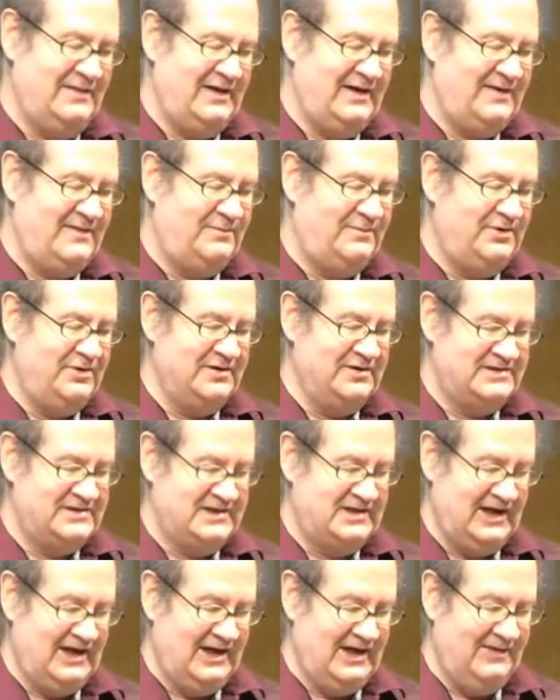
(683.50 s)
means put
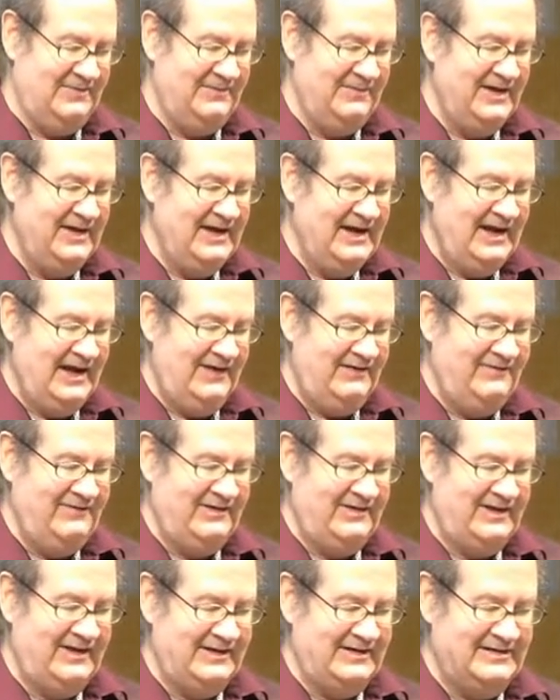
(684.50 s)

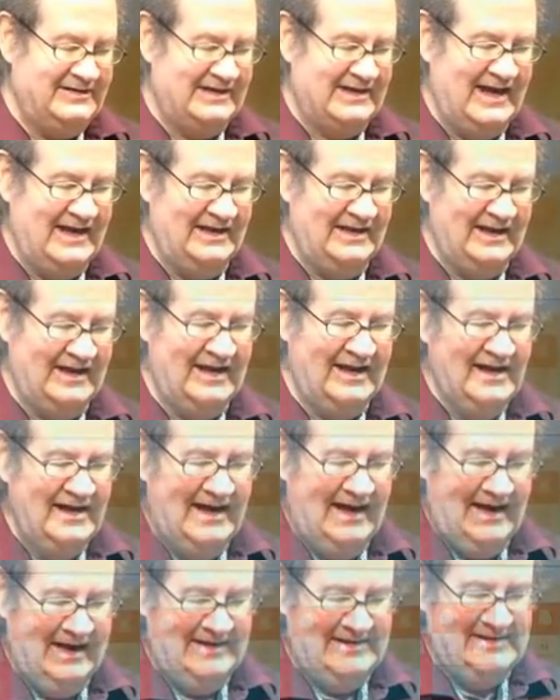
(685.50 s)
everything together,
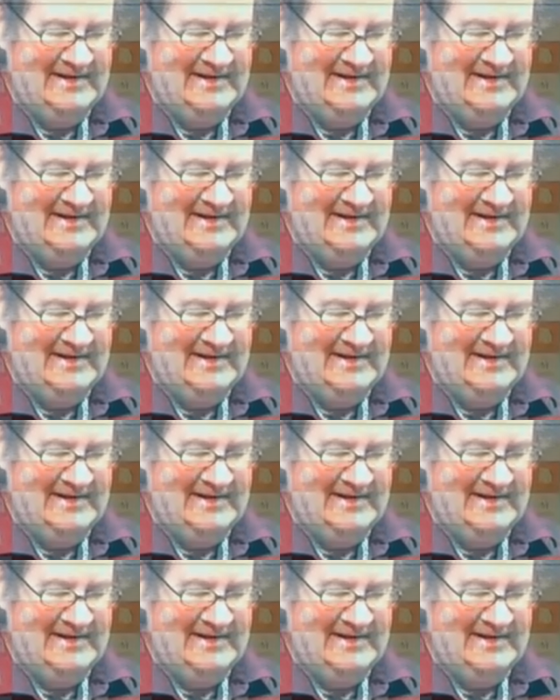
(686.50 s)
and